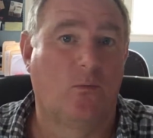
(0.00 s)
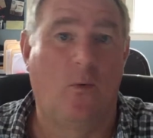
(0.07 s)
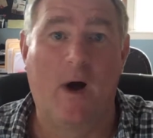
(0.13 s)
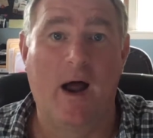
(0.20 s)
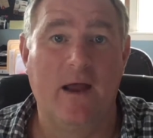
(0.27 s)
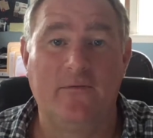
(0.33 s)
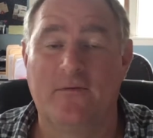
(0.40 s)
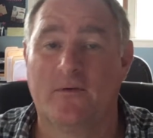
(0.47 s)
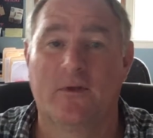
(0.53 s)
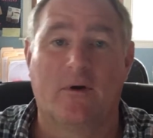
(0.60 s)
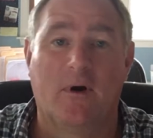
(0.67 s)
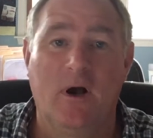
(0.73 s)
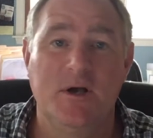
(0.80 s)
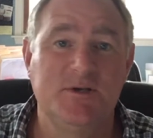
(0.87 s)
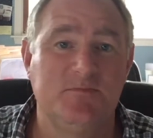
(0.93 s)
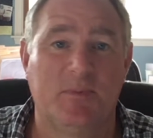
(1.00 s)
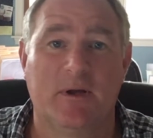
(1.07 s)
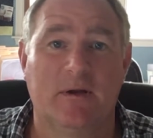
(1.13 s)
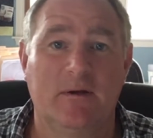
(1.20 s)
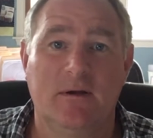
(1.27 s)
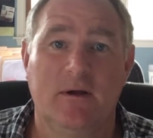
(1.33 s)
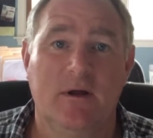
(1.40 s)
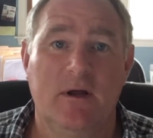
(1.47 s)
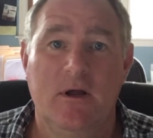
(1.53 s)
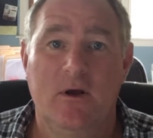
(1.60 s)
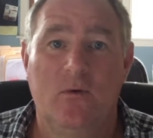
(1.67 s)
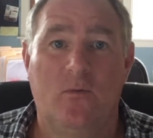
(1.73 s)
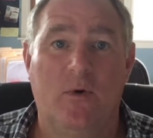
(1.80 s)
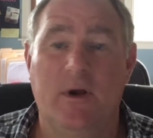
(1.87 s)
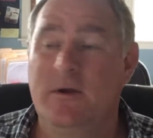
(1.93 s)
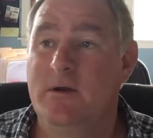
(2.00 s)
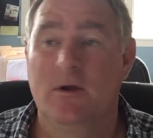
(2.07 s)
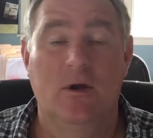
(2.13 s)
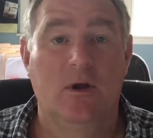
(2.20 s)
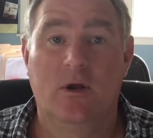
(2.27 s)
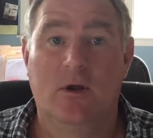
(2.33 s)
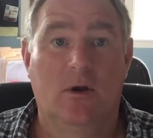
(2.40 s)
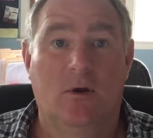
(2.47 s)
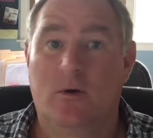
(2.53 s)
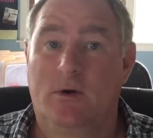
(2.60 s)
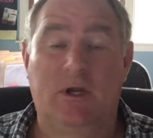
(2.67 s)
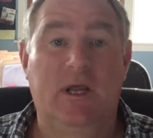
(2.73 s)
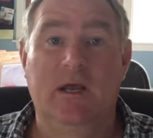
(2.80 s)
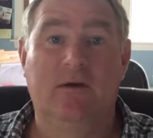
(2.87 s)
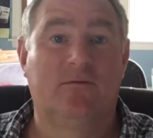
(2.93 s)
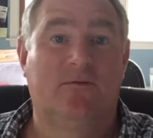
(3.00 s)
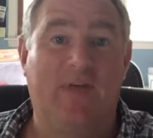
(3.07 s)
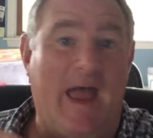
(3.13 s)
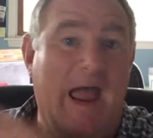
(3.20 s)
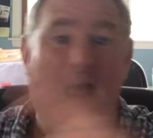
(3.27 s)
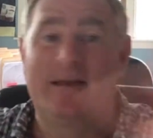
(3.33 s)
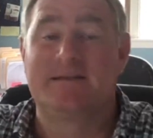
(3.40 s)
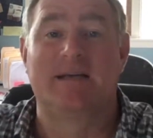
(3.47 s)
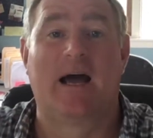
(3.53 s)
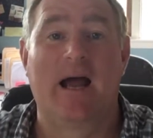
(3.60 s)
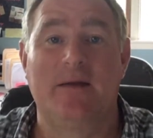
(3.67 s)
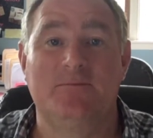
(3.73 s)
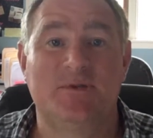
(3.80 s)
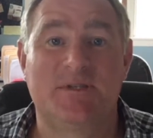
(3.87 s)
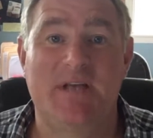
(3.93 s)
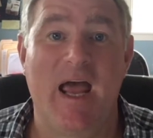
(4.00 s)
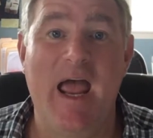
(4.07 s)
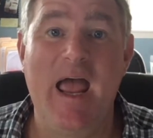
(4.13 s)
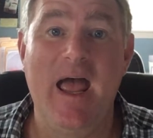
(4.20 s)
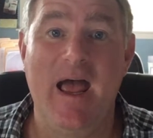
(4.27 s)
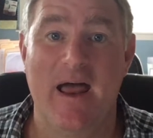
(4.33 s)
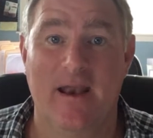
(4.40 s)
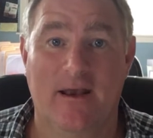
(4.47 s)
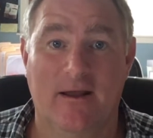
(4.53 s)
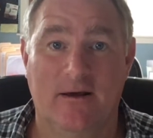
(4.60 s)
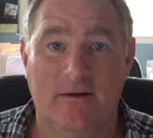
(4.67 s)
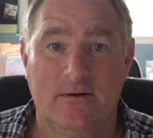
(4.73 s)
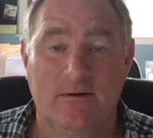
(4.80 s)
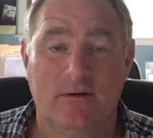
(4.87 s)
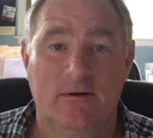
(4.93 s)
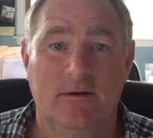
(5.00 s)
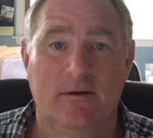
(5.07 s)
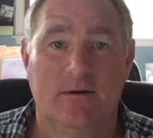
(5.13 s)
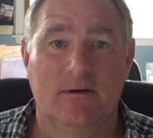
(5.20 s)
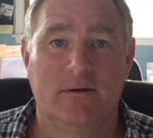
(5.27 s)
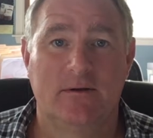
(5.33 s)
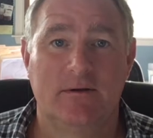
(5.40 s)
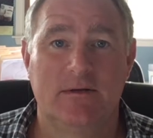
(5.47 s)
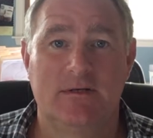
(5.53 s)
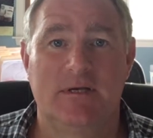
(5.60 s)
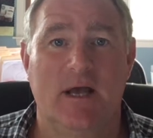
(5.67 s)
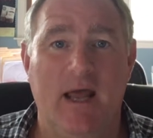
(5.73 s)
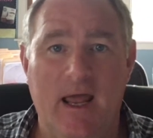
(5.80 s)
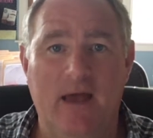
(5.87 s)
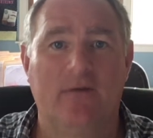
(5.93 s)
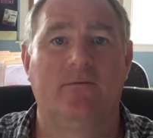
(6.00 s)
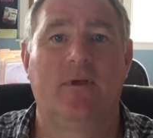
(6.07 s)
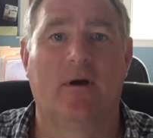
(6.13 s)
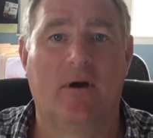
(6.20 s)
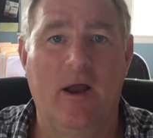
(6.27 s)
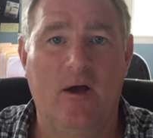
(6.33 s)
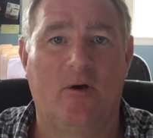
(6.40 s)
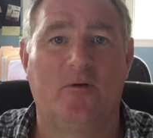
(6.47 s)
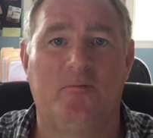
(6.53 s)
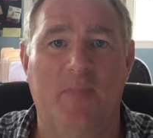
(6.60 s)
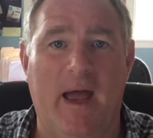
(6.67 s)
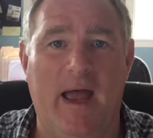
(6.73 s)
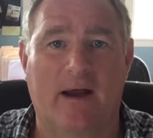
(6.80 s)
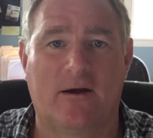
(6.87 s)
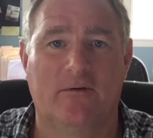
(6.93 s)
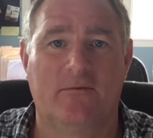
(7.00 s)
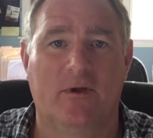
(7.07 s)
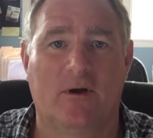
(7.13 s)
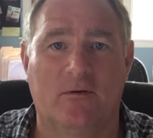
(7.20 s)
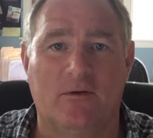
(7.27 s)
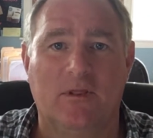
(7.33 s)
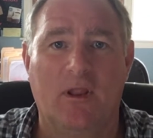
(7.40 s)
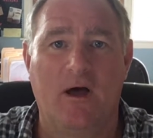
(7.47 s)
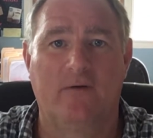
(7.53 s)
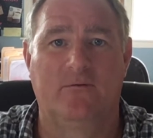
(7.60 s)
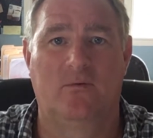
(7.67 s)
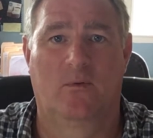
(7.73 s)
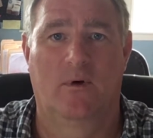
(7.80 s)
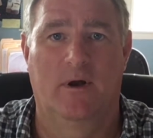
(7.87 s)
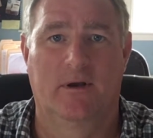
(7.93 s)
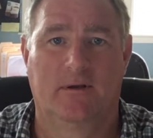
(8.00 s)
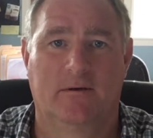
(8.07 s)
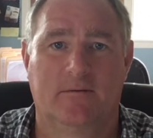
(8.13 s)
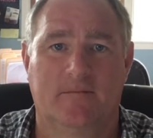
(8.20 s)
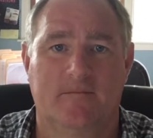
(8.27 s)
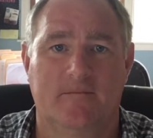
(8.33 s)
wife or their husband would give that times 10 to have their health back of their loved one.